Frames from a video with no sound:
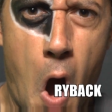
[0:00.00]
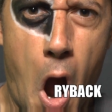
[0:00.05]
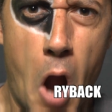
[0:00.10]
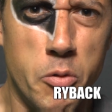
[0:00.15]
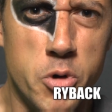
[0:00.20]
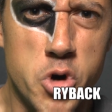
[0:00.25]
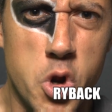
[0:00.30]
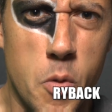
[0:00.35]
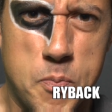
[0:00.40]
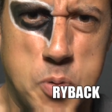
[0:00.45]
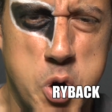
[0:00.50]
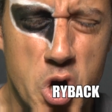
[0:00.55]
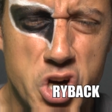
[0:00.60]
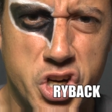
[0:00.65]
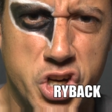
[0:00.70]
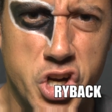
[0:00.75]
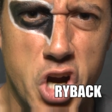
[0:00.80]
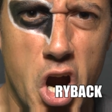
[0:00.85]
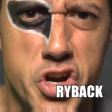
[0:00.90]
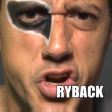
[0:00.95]
I would
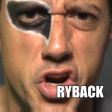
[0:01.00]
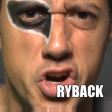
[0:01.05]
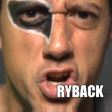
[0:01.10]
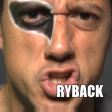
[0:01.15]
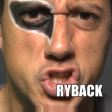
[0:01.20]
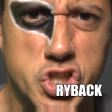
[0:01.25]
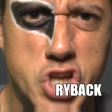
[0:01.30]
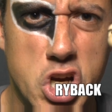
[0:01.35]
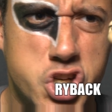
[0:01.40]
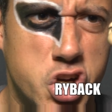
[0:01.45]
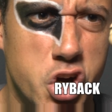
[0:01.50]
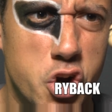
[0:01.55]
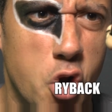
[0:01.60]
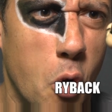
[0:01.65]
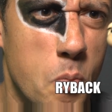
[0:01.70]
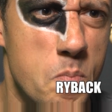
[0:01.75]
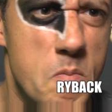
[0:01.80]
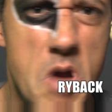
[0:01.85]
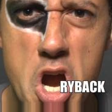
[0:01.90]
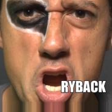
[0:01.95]
appreciate an
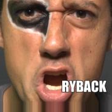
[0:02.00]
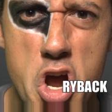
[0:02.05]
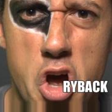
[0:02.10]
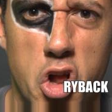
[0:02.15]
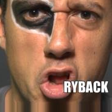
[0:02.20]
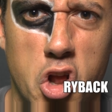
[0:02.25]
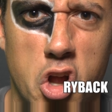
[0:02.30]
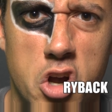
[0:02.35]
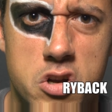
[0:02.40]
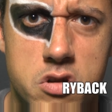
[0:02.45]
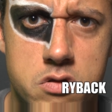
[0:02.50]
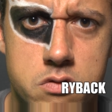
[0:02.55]
additional meal!